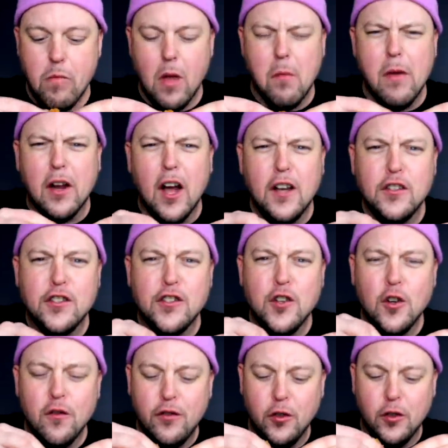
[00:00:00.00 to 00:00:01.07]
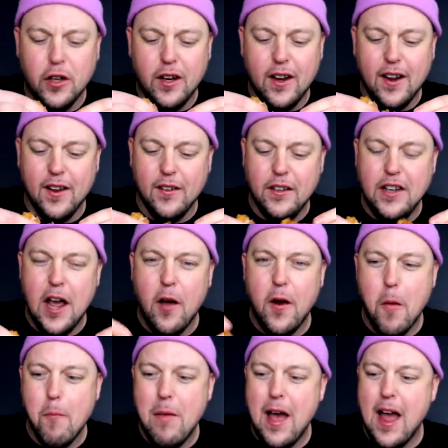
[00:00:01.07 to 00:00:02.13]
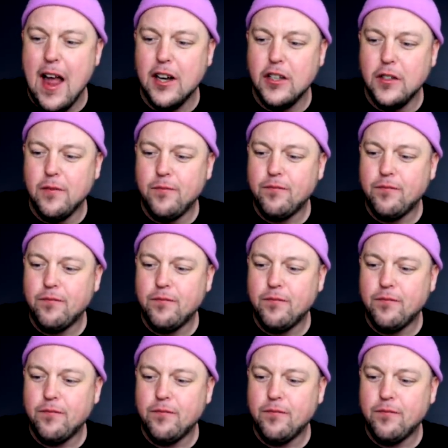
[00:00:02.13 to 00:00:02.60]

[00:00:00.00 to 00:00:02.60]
I'm like, I served you today down at Batch.